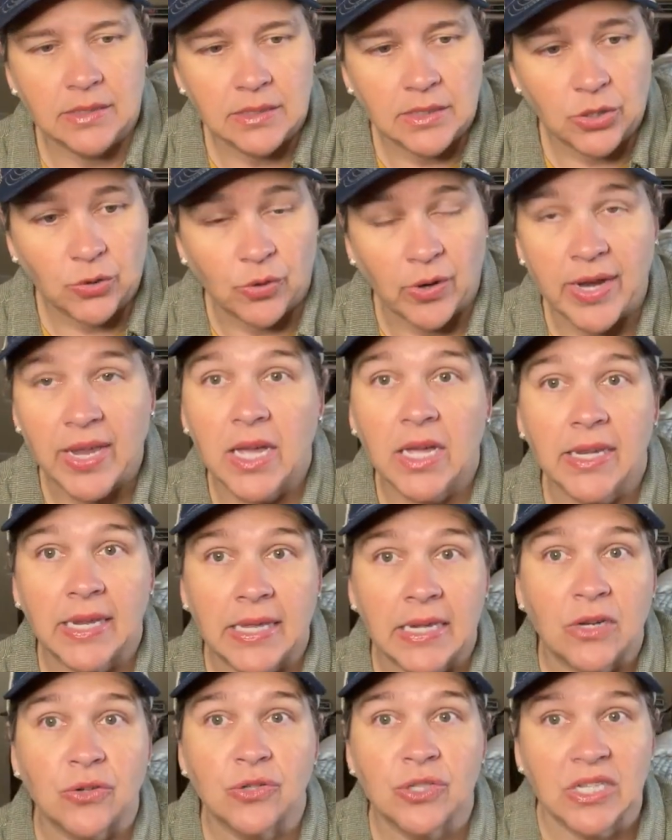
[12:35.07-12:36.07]
crayon
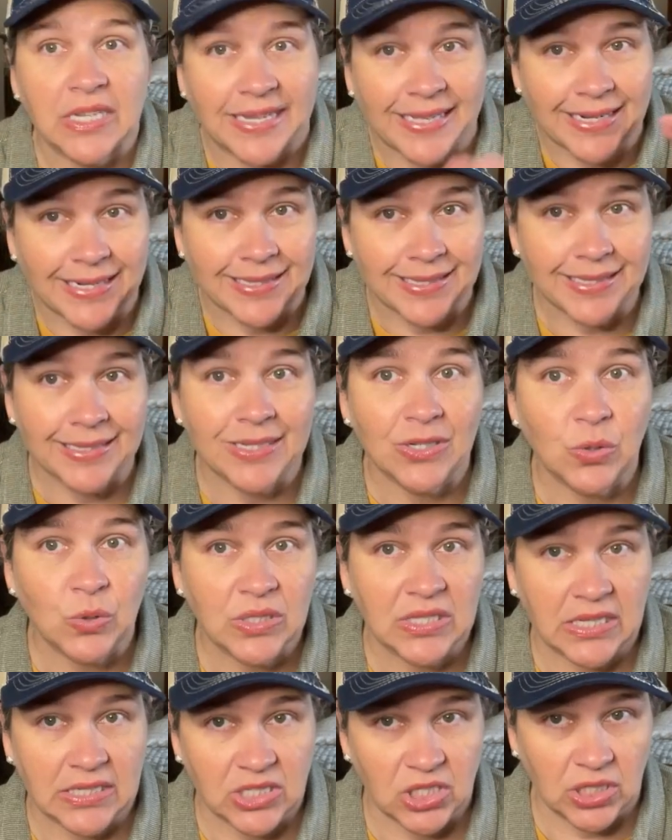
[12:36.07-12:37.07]
eaters get a little
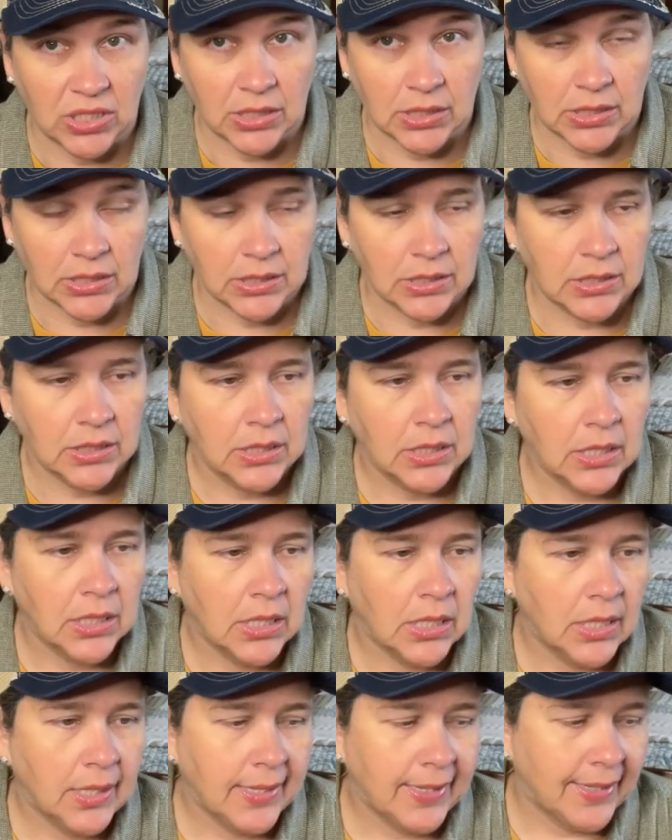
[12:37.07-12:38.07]
touchy.
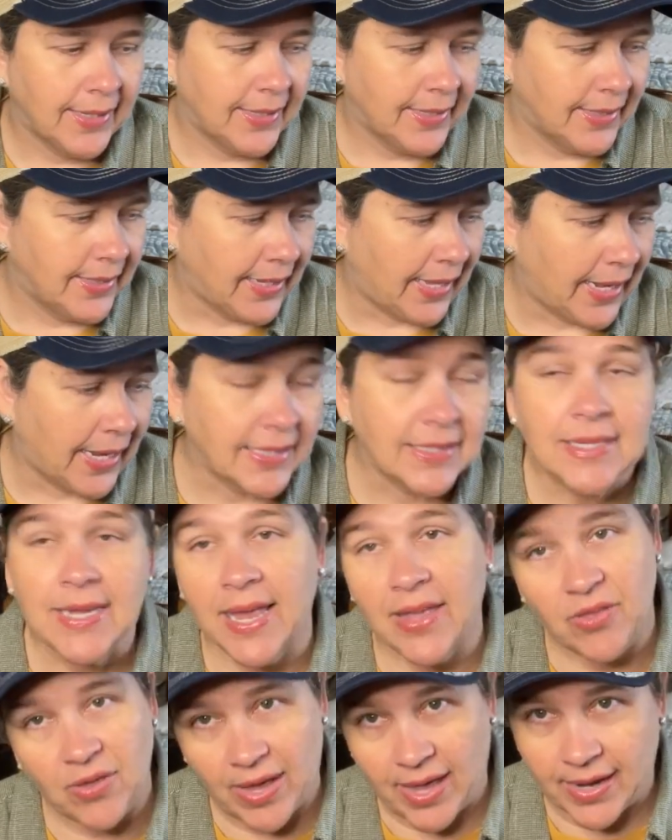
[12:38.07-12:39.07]
And I
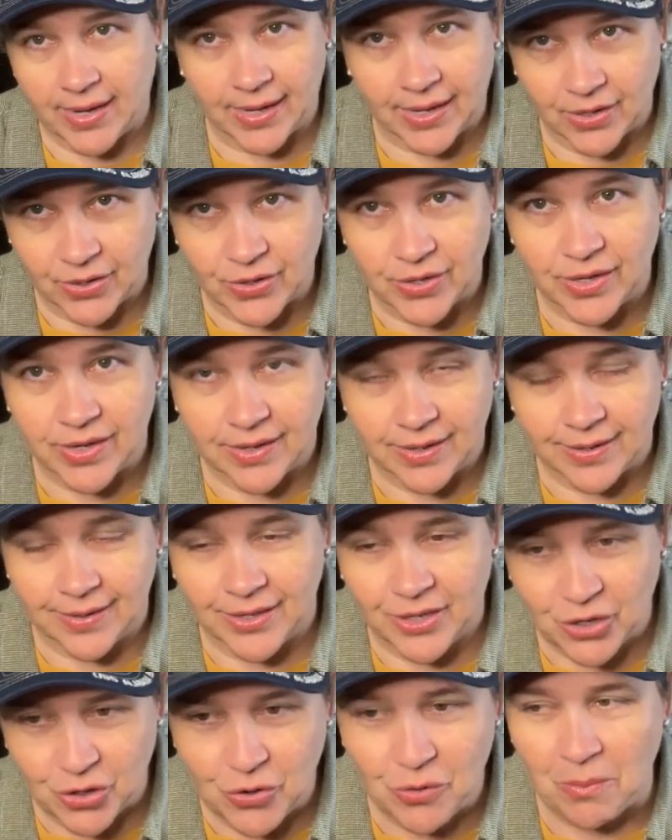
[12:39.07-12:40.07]
say that in good
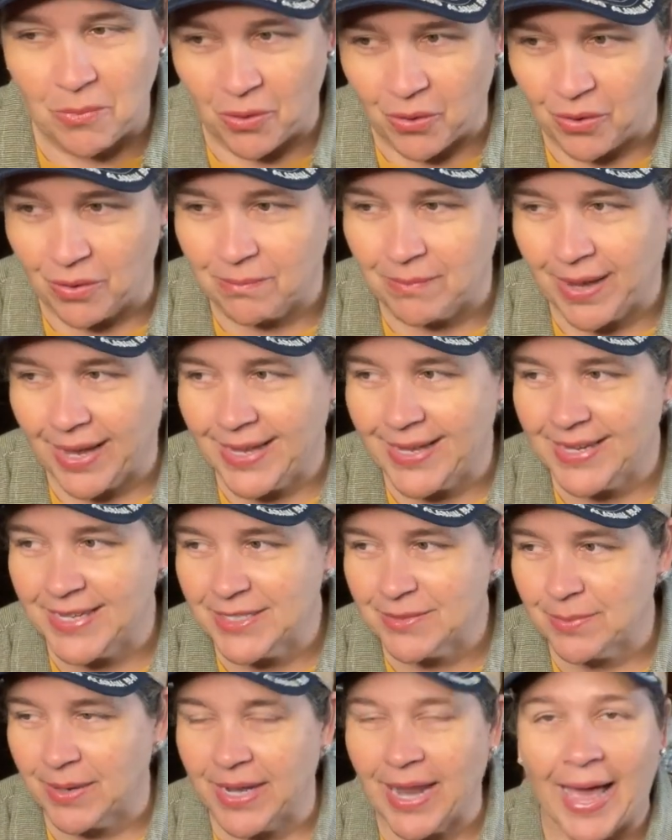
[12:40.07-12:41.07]
humor. My
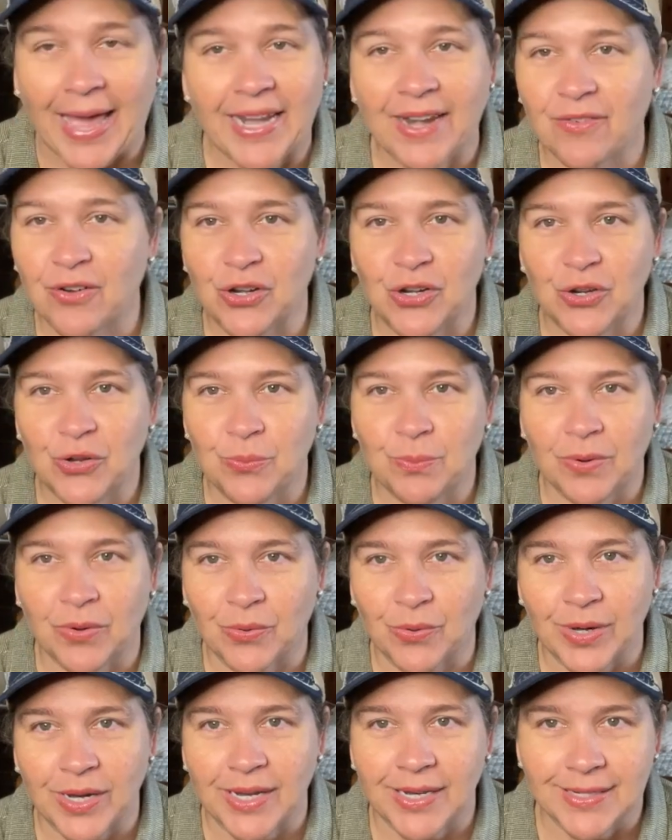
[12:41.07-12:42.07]
husband, I never knew
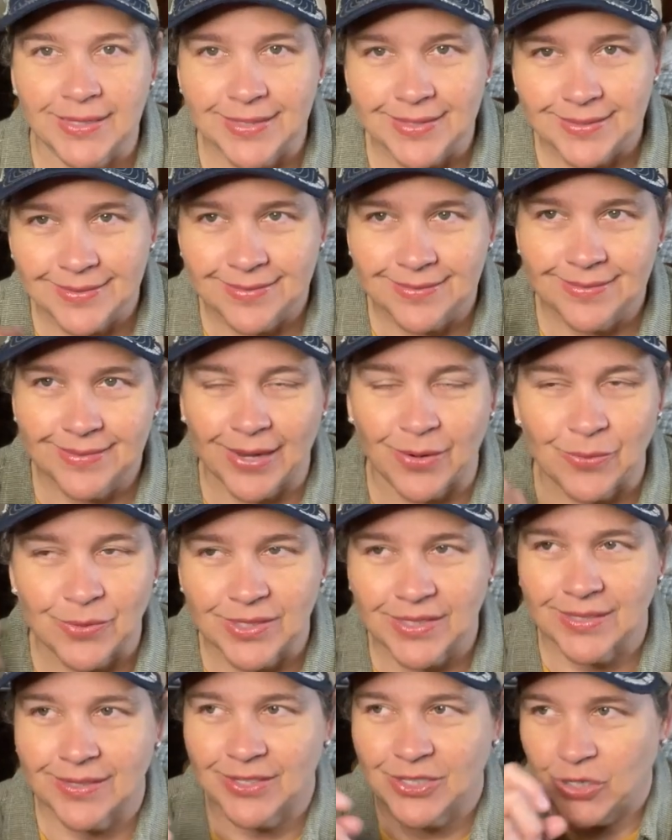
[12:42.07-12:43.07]
Marines. There
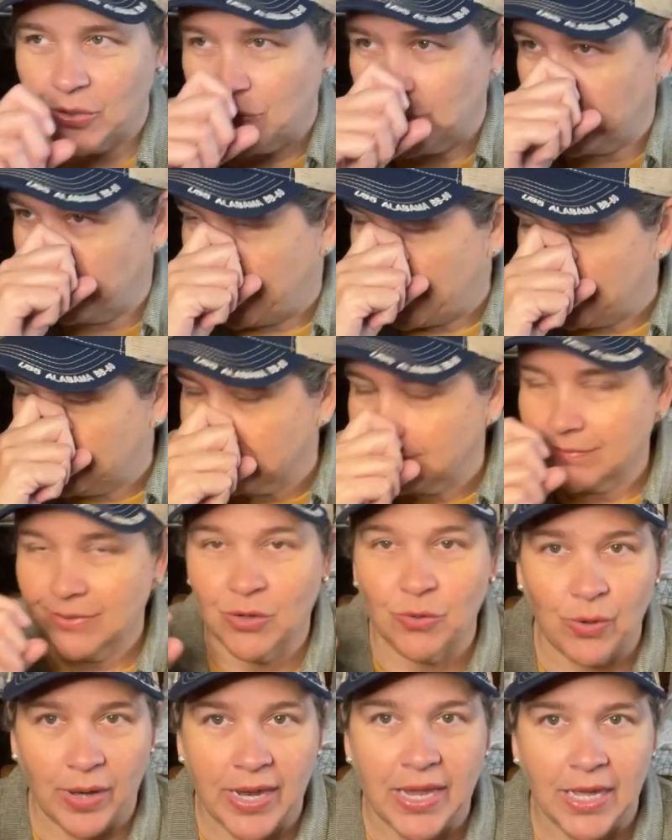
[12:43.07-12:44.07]
was a joke about
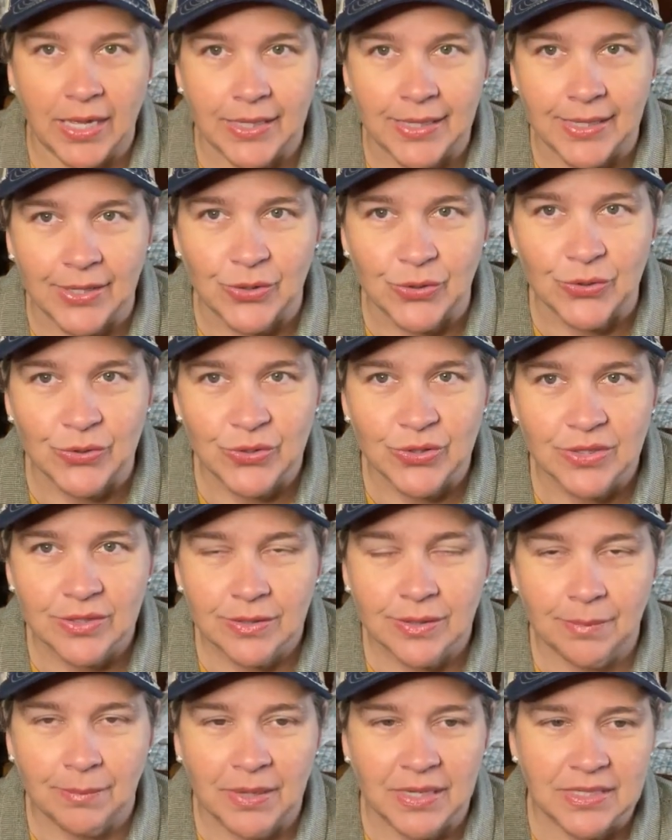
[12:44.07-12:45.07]
crayon eaters
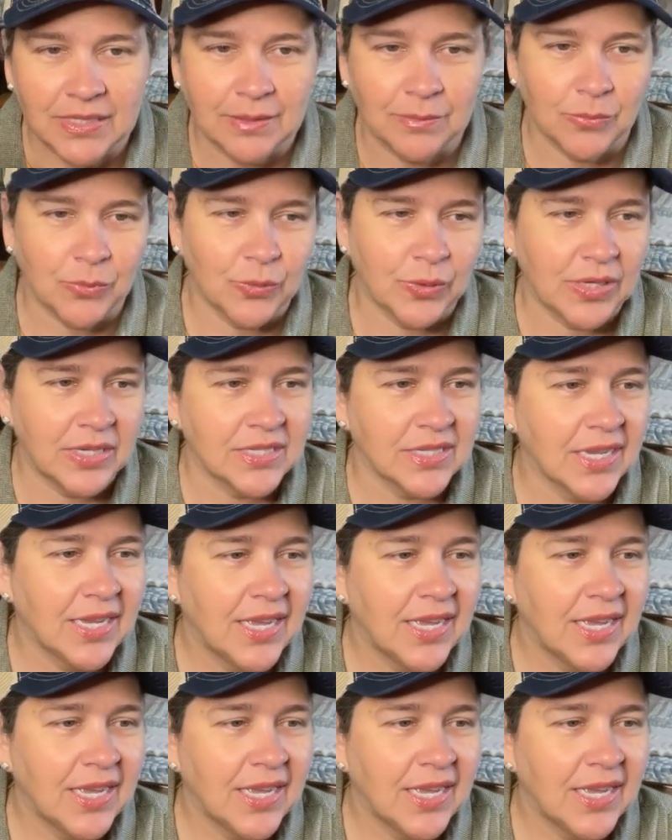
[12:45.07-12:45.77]
amongst the Marines.